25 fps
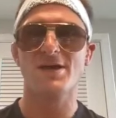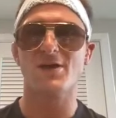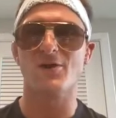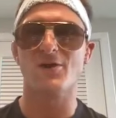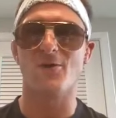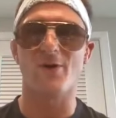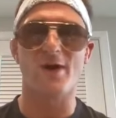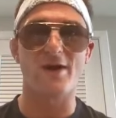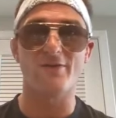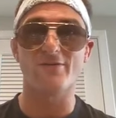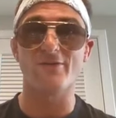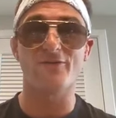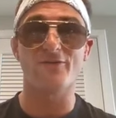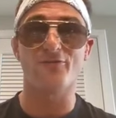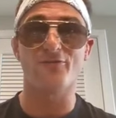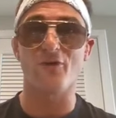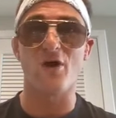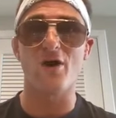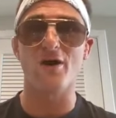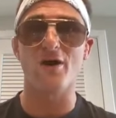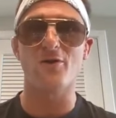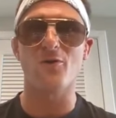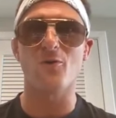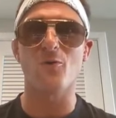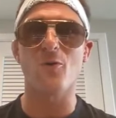You know, I haven't
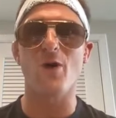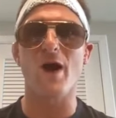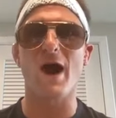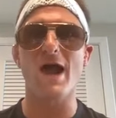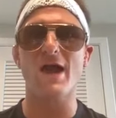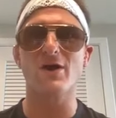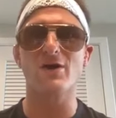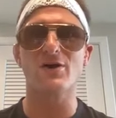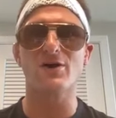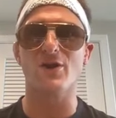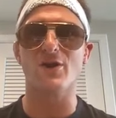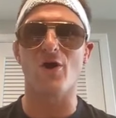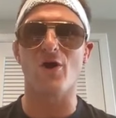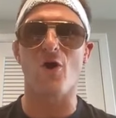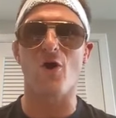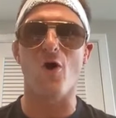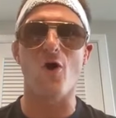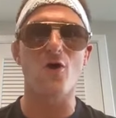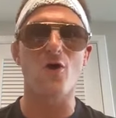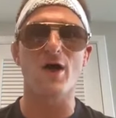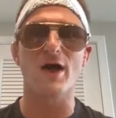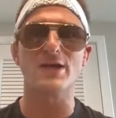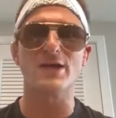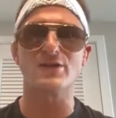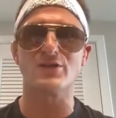fought in a while, and
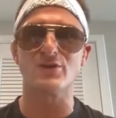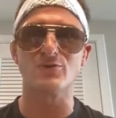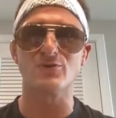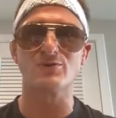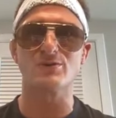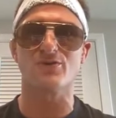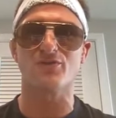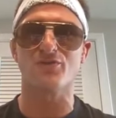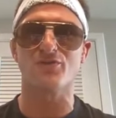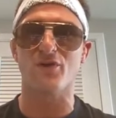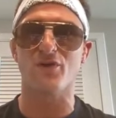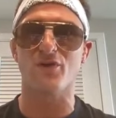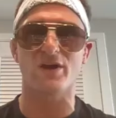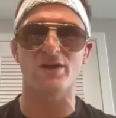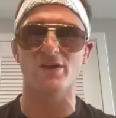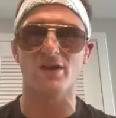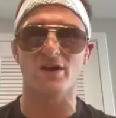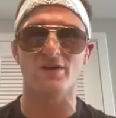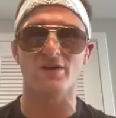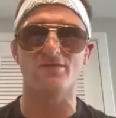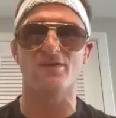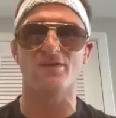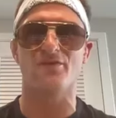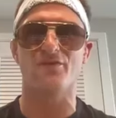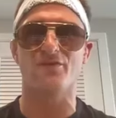all I do is fucking
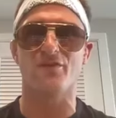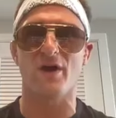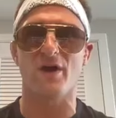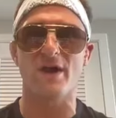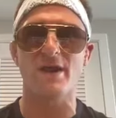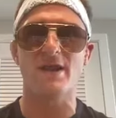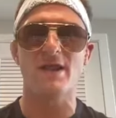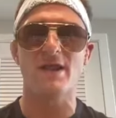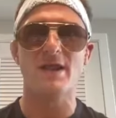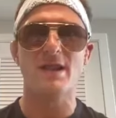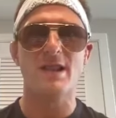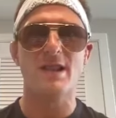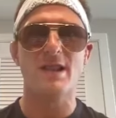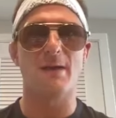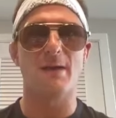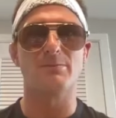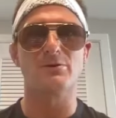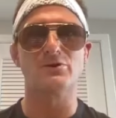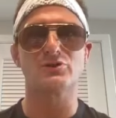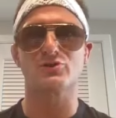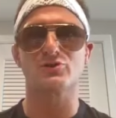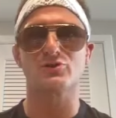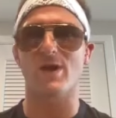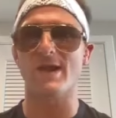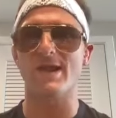love to fight. I've
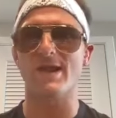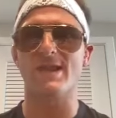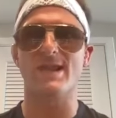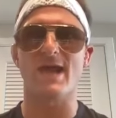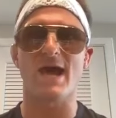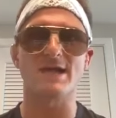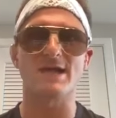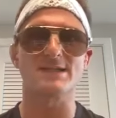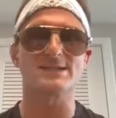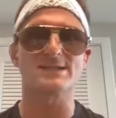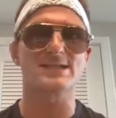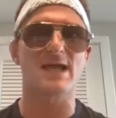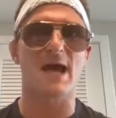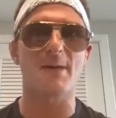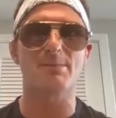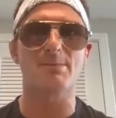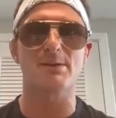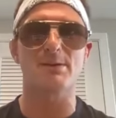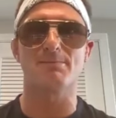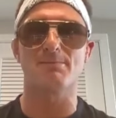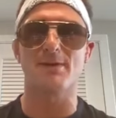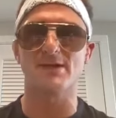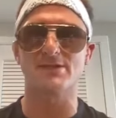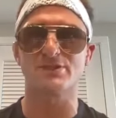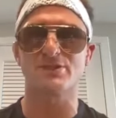been training nonstop at
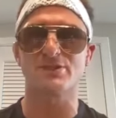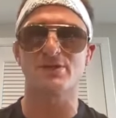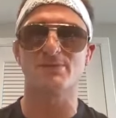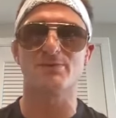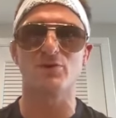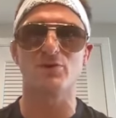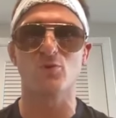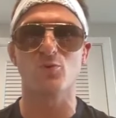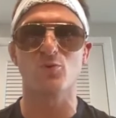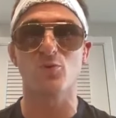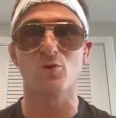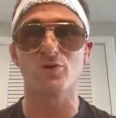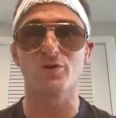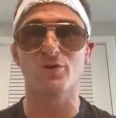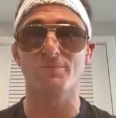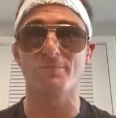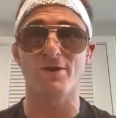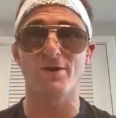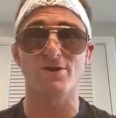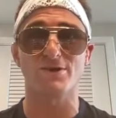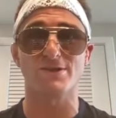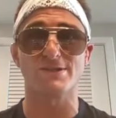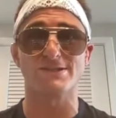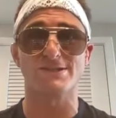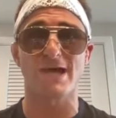the best gym in the world,
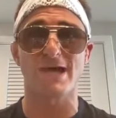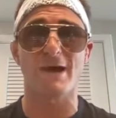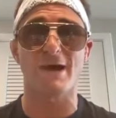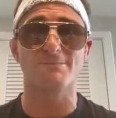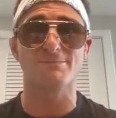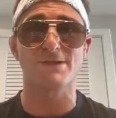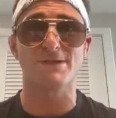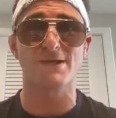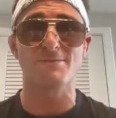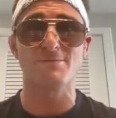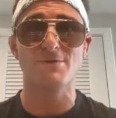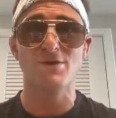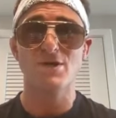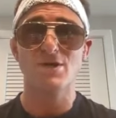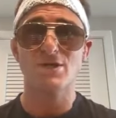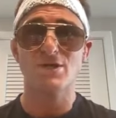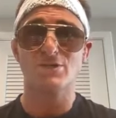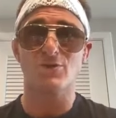American Top Team.